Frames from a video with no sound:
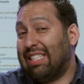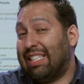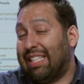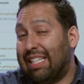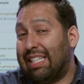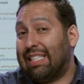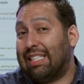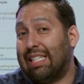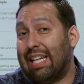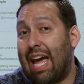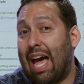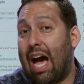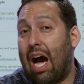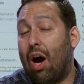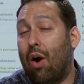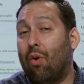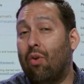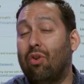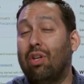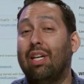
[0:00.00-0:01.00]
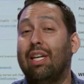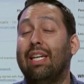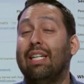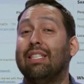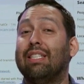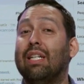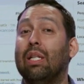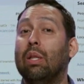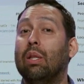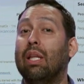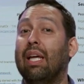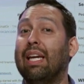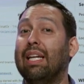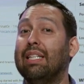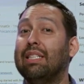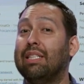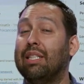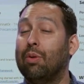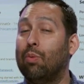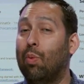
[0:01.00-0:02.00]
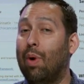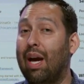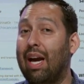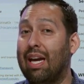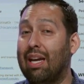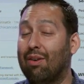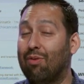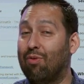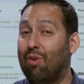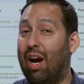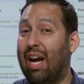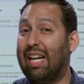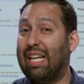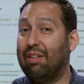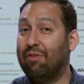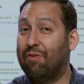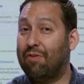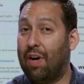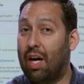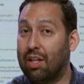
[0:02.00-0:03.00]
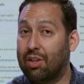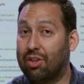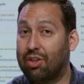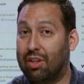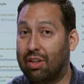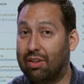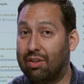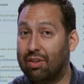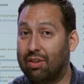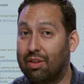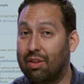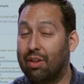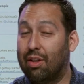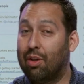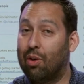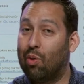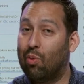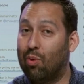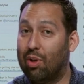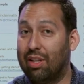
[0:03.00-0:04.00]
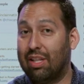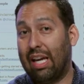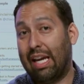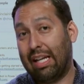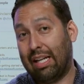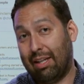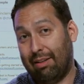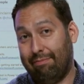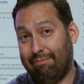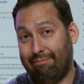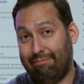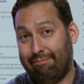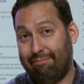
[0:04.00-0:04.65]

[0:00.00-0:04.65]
as it is now is a lazy way of writing functions with data.